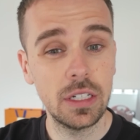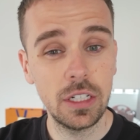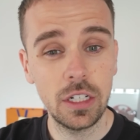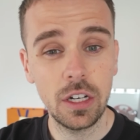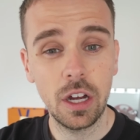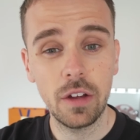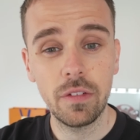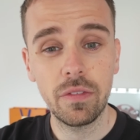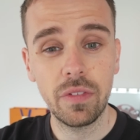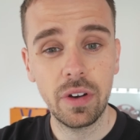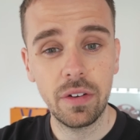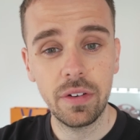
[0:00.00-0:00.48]
you
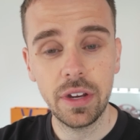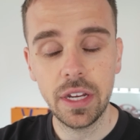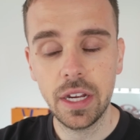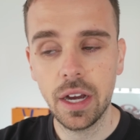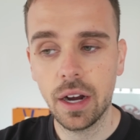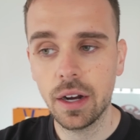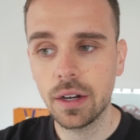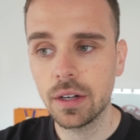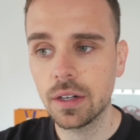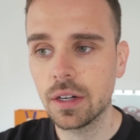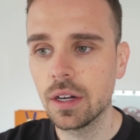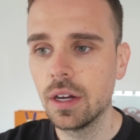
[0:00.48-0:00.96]
know, very
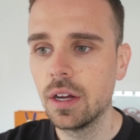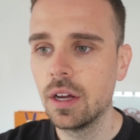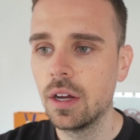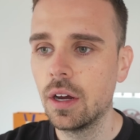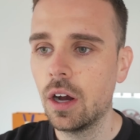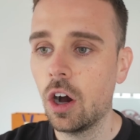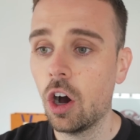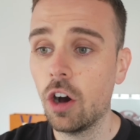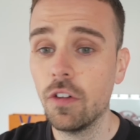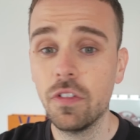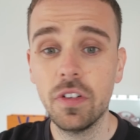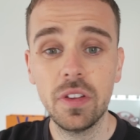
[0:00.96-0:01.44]
young,
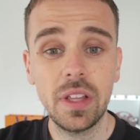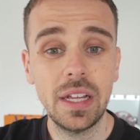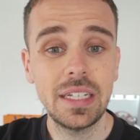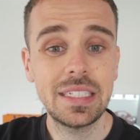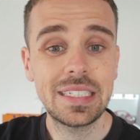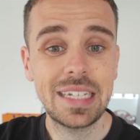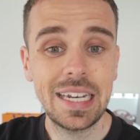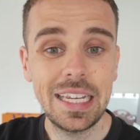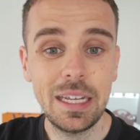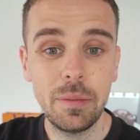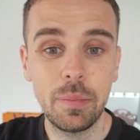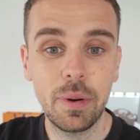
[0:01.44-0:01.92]
often they
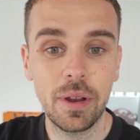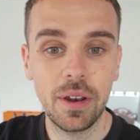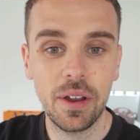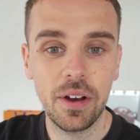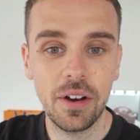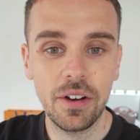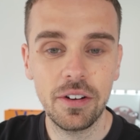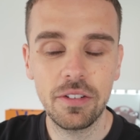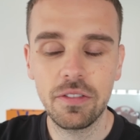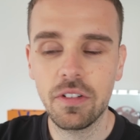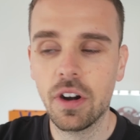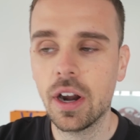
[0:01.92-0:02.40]
sleep a
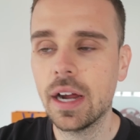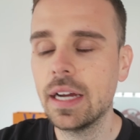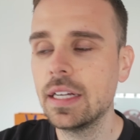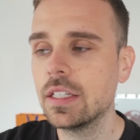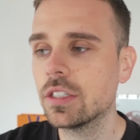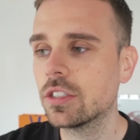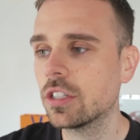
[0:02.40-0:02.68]
lot, right?